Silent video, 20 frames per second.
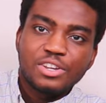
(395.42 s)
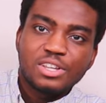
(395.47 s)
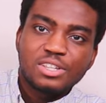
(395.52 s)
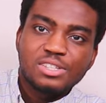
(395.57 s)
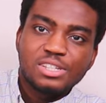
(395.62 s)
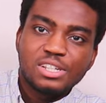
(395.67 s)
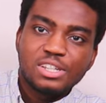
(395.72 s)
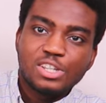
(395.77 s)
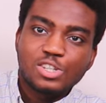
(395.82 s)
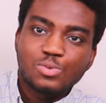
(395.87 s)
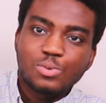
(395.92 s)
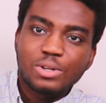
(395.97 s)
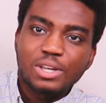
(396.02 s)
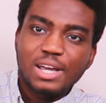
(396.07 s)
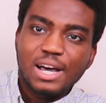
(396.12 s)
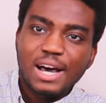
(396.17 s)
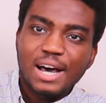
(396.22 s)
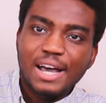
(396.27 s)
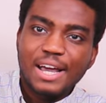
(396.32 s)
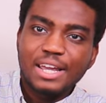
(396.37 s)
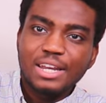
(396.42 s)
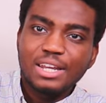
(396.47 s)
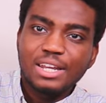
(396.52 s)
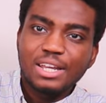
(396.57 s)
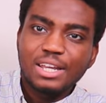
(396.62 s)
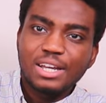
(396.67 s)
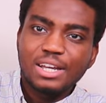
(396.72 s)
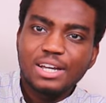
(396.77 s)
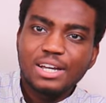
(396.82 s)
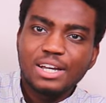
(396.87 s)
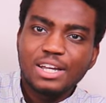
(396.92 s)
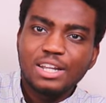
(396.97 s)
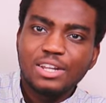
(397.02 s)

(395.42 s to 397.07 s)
you can see this one kind of,